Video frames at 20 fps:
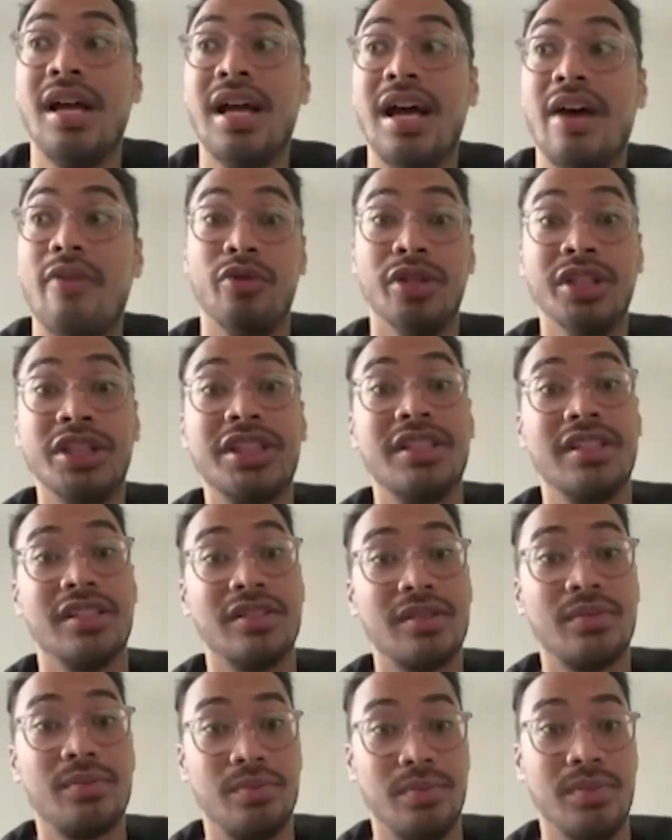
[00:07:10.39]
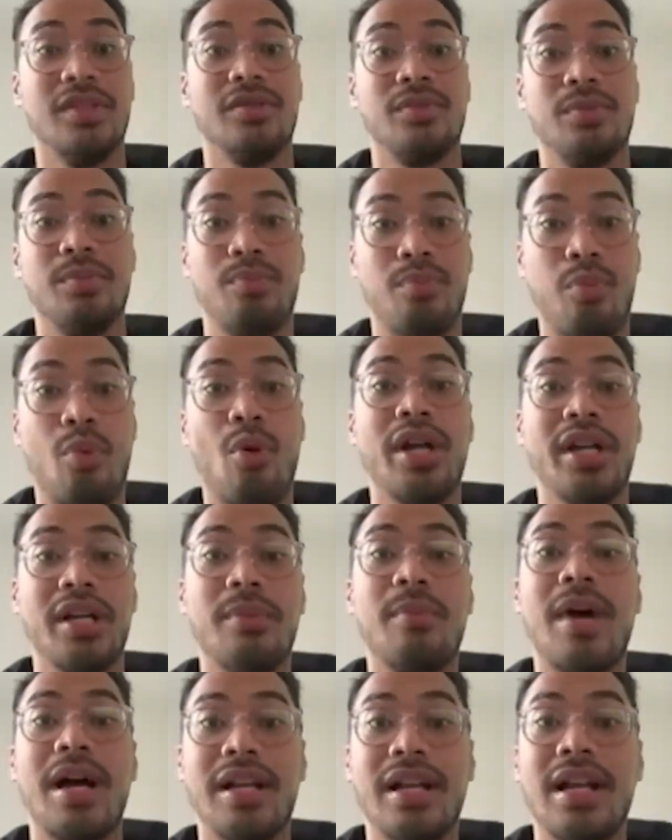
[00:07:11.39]
have reached this point
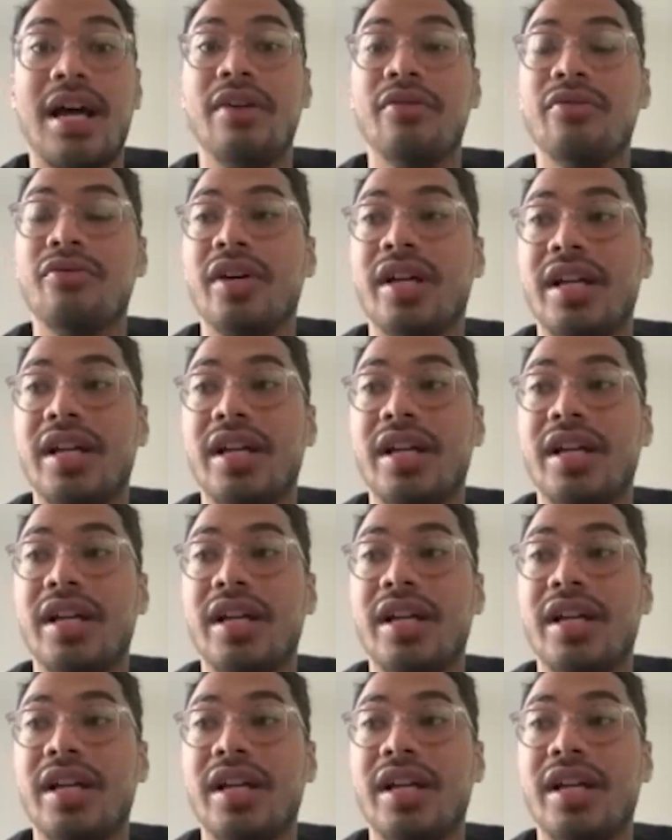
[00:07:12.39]
in my life.